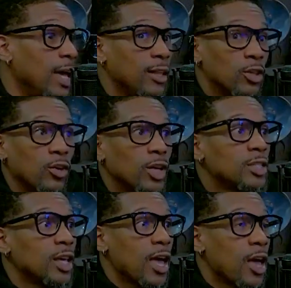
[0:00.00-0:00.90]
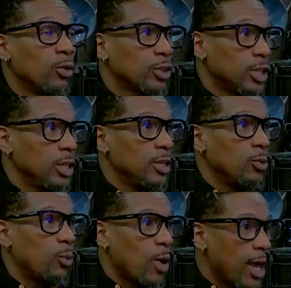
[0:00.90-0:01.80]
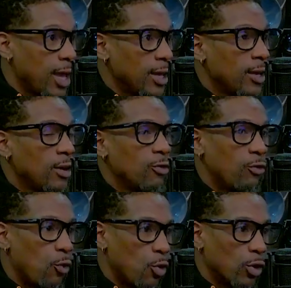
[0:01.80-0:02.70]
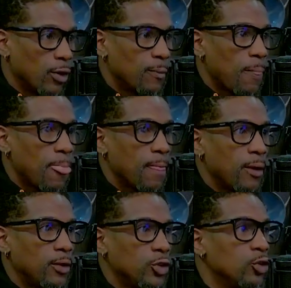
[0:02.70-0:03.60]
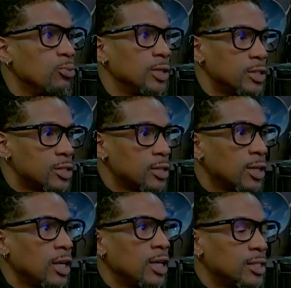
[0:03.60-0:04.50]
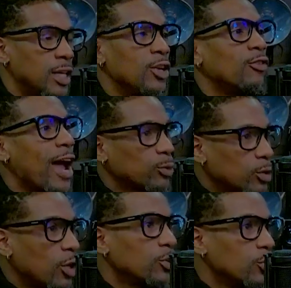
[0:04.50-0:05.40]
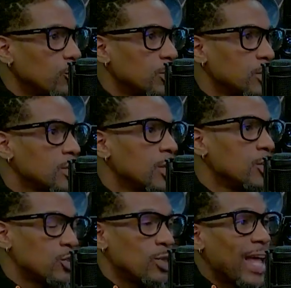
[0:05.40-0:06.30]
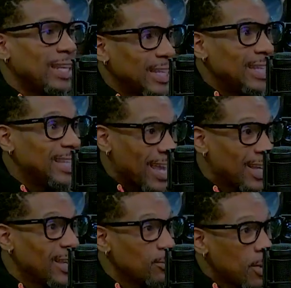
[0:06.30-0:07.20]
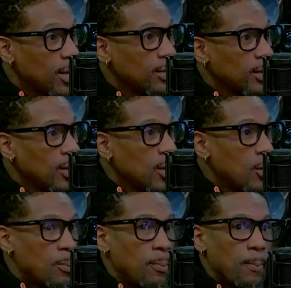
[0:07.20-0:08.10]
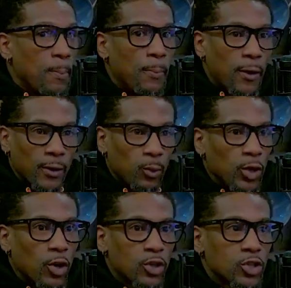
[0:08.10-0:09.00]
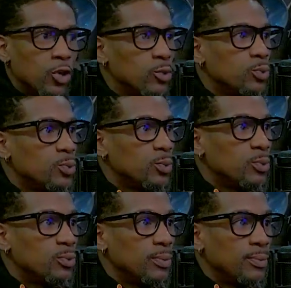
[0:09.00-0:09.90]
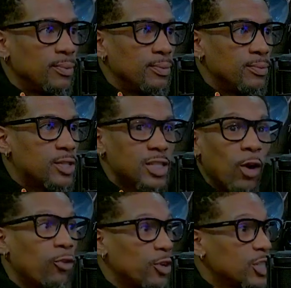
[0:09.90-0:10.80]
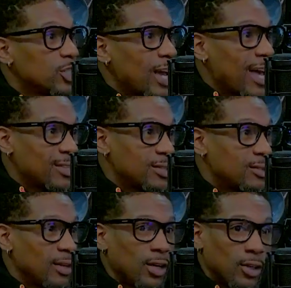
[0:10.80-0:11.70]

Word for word: and there is a healthy way for humans to interact with other humans so that need can get met. Yep. But we are so selfish as yeah.